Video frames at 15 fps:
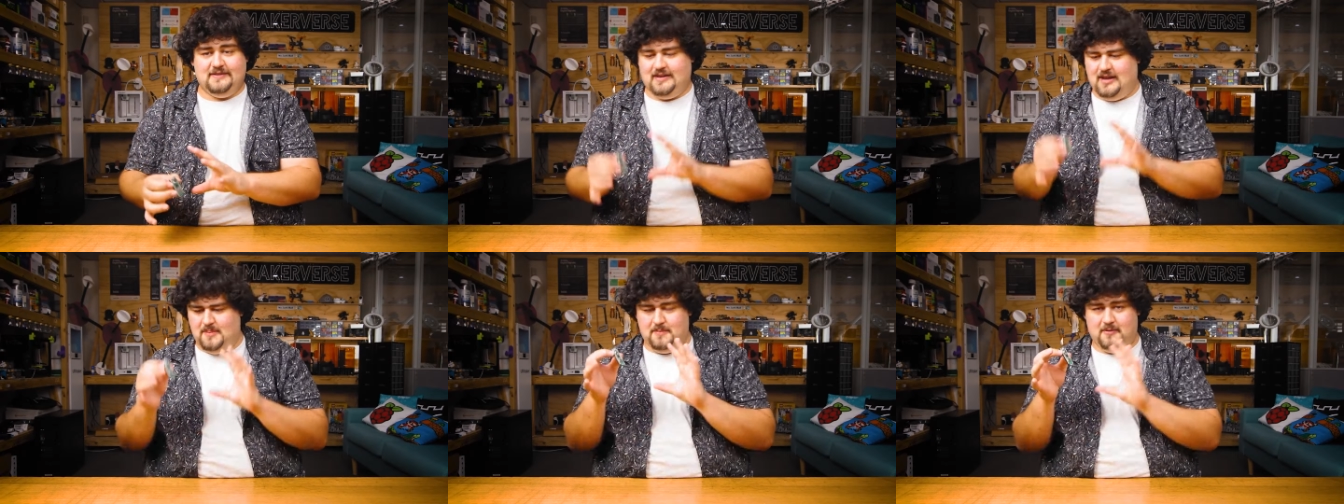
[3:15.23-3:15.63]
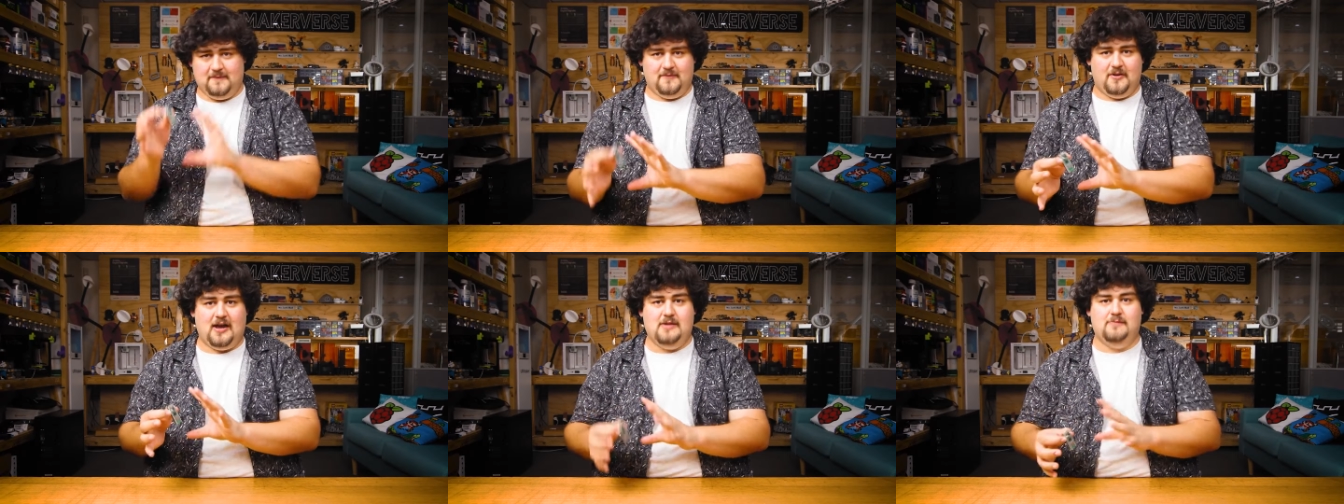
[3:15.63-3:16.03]
can
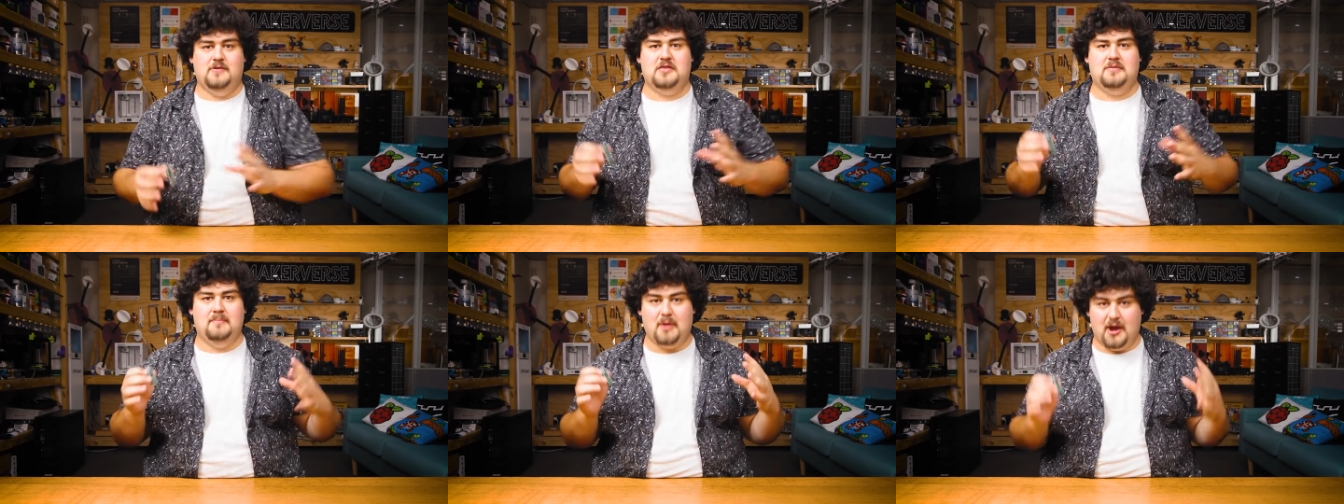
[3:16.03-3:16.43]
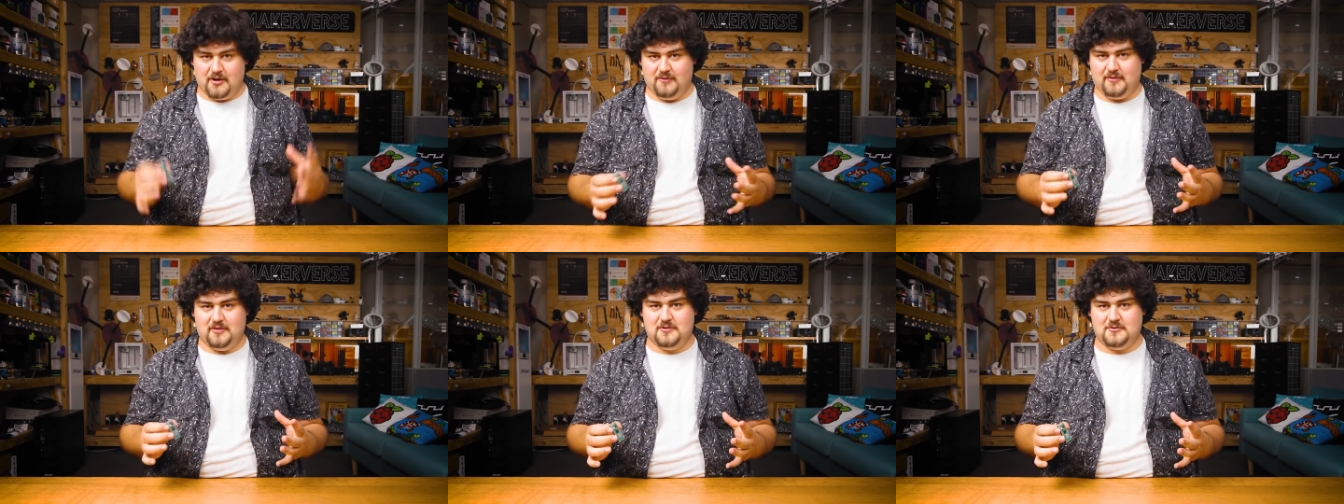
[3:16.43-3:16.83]
provide with
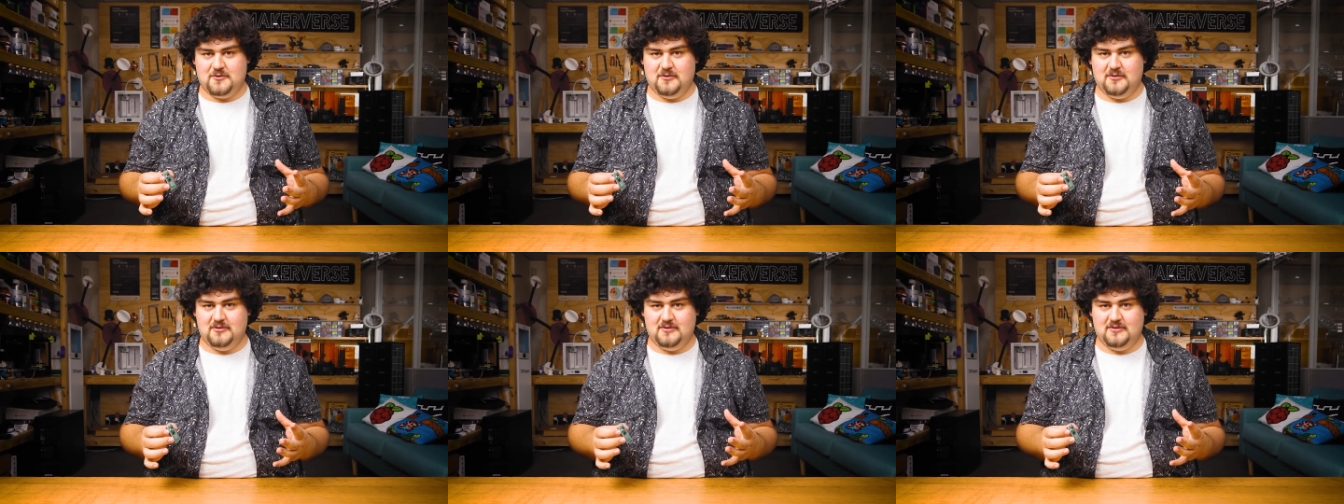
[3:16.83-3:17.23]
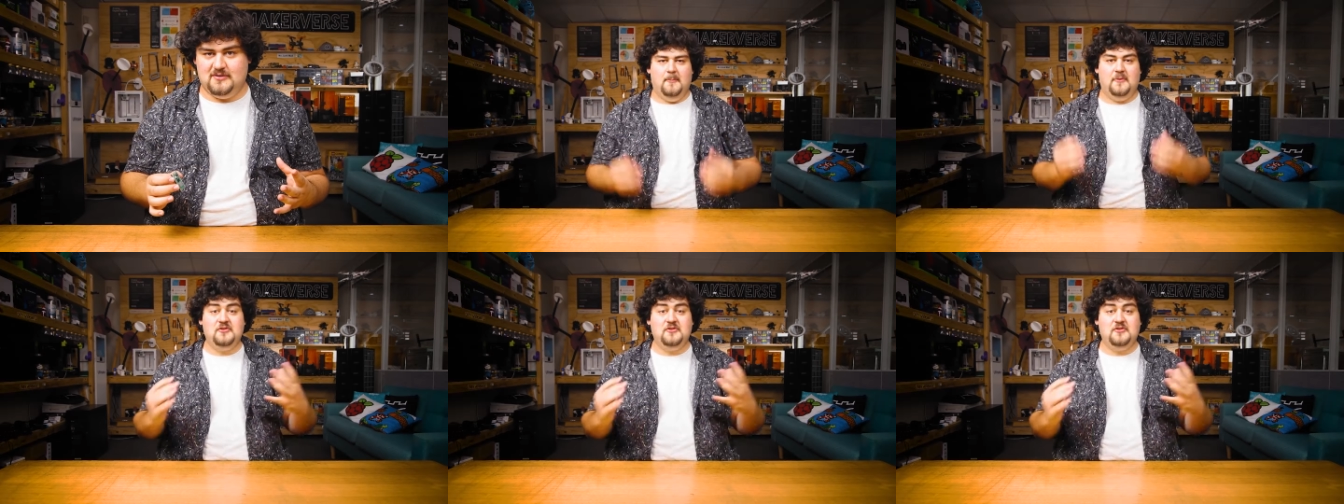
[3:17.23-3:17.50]
microcontrollers.